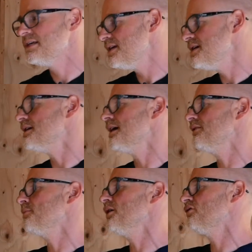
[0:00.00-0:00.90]
heat
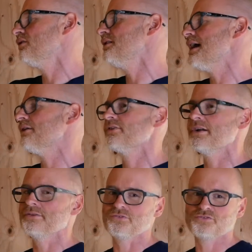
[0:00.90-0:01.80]
as much to the
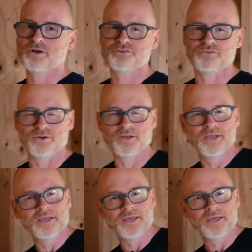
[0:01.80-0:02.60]
outside of the structure.